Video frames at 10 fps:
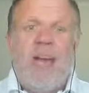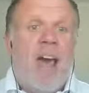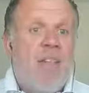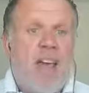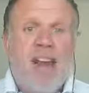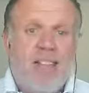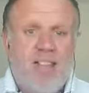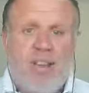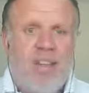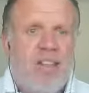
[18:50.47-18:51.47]
And then
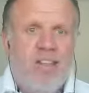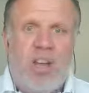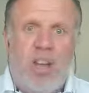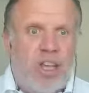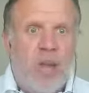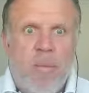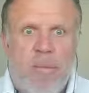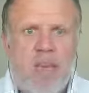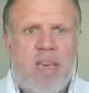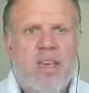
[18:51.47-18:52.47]
activate the desire,
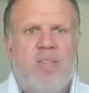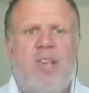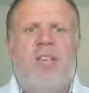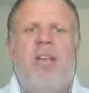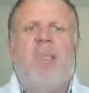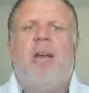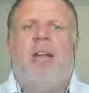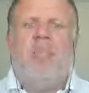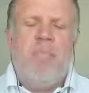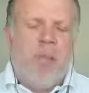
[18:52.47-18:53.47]
be excited
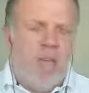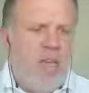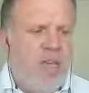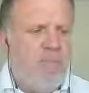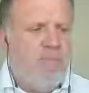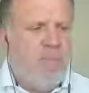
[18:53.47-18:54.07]
about it, be